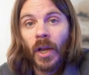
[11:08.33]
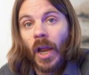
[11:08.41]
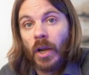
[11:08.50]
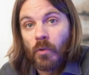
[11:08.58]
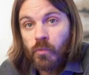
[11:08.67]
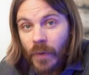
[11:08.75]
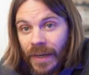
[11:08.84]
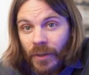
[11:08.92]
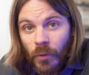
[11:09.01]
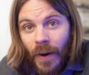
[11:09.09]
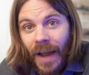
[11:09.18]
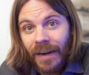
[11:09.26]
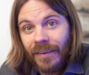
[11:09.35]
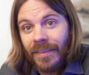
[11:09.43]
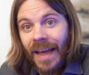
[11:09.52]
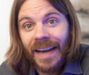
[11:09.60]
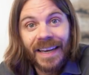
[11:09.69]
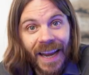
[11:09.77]
and redirect
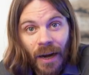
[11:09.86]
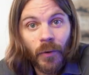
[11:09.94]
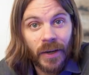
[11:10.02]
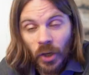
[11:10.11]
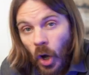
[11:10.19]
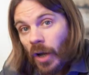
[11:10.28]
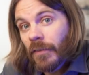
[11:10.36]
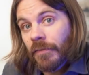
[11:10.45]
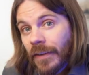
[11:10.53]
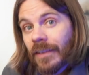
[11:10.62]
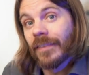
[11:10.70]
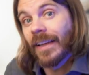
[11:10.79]
that inherent conflict